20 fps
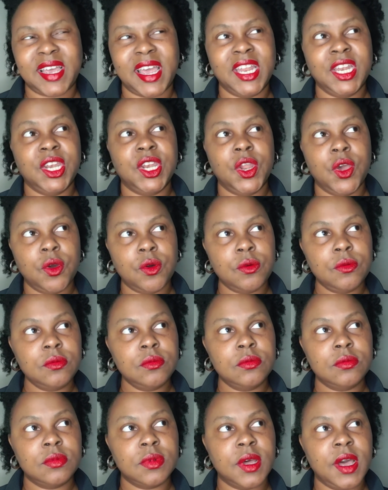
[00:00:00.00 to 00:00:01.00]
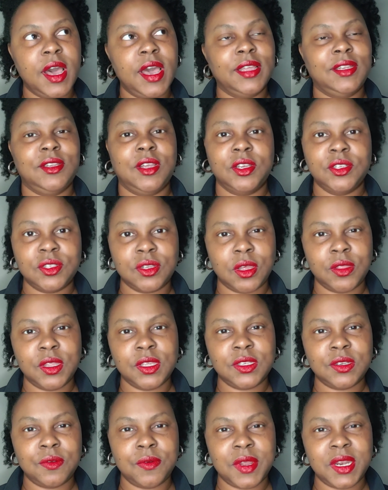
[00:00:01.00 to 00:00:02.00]
I know I touched on
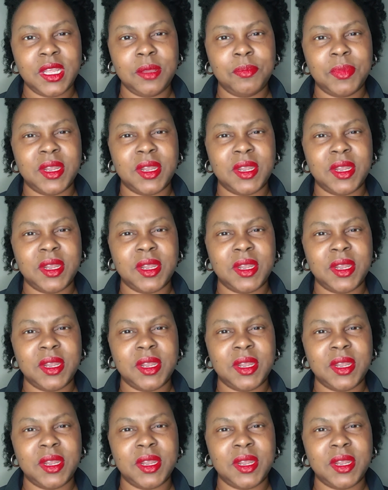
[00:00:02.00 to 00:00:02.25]
this already,